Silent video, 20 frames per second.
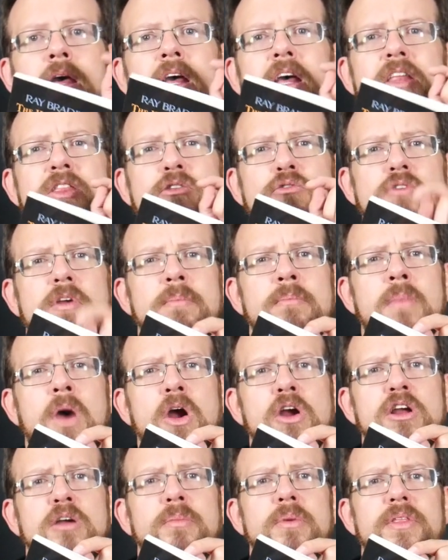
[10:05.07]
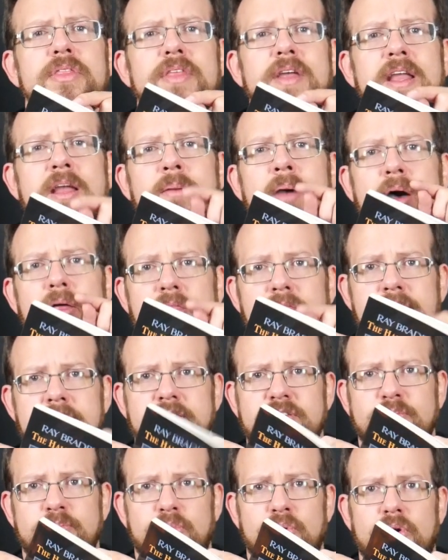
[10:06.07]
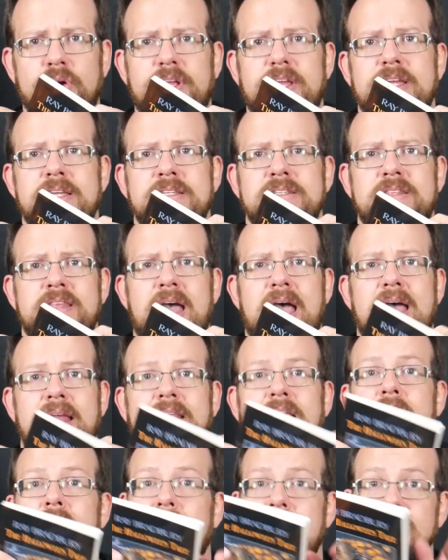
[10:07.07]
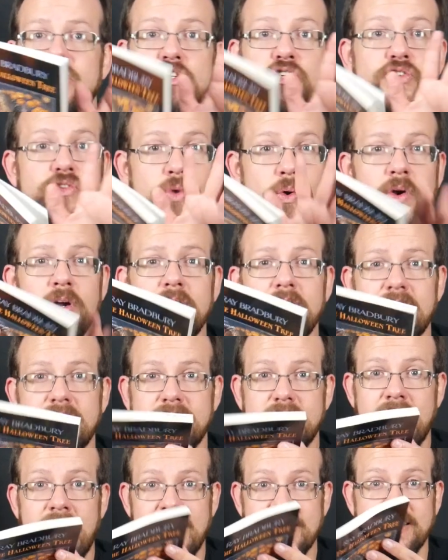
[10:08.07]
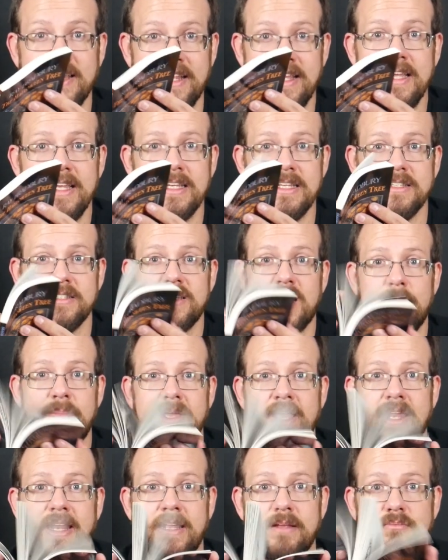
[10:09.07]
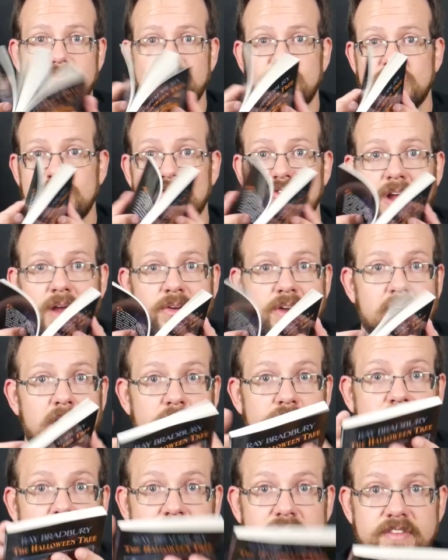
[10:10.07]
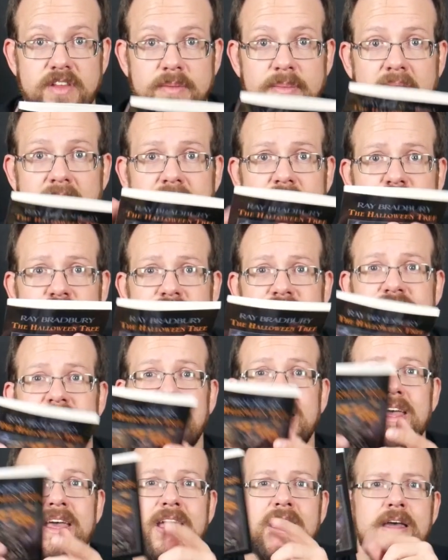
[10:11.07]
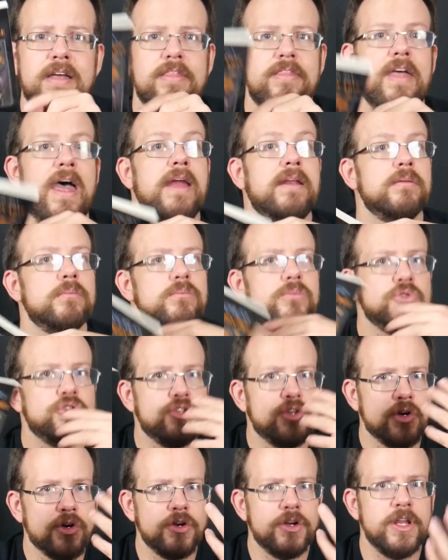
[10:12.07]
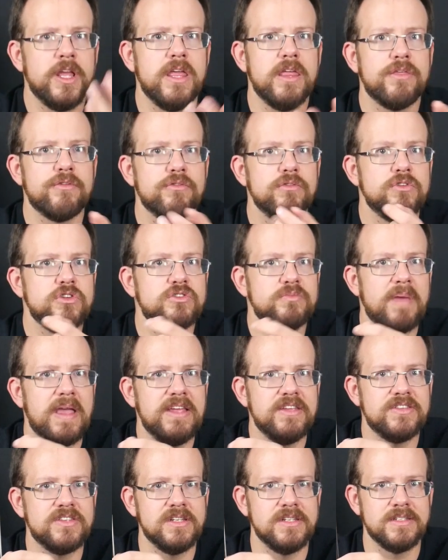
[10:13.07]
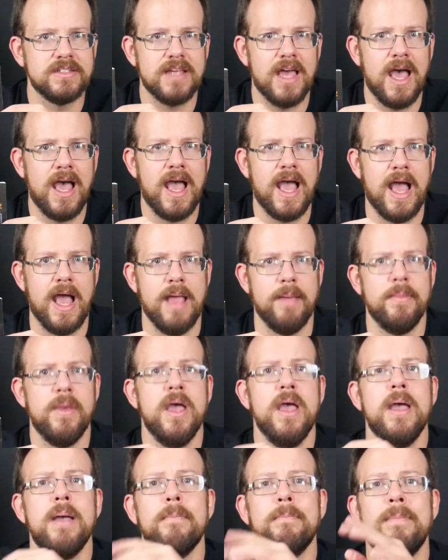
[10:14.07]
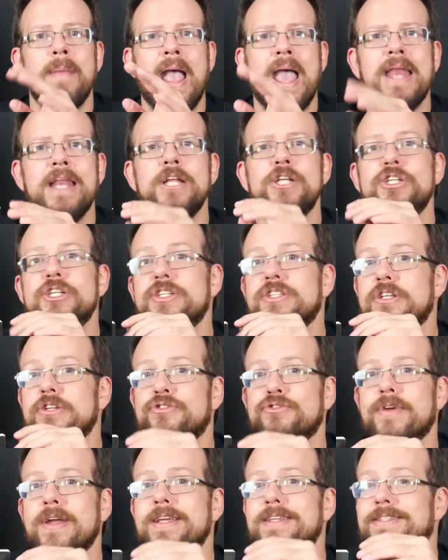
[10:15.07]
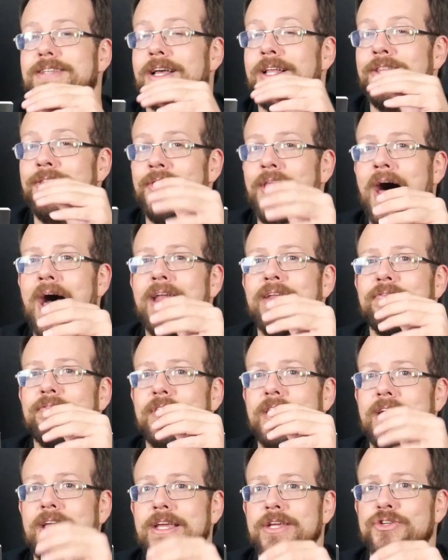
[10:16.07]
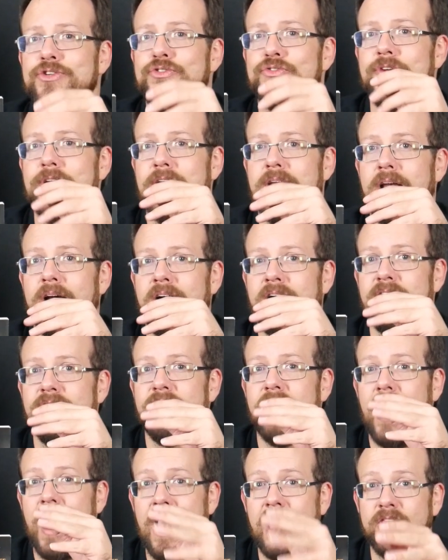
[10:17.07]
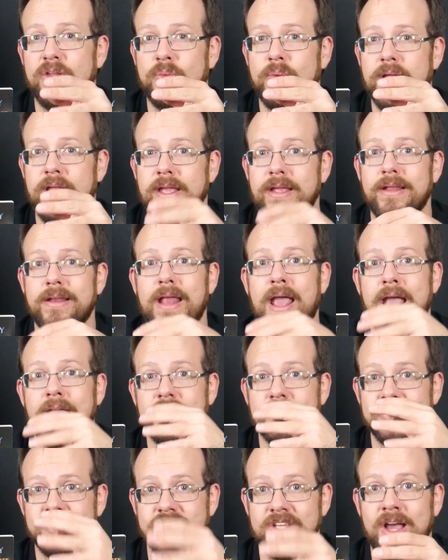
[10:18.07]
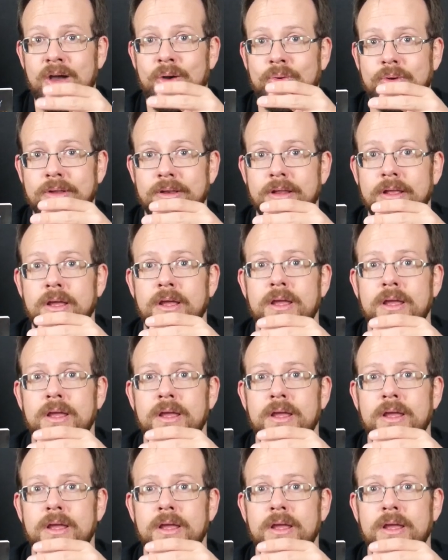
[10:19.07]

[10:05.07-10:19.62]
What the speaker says: The remarkable thing about this book is that, as short as it is, coming in at just around 150 pages, that journey through space and time manages to trace a lot of the history of Halloween and Samhain.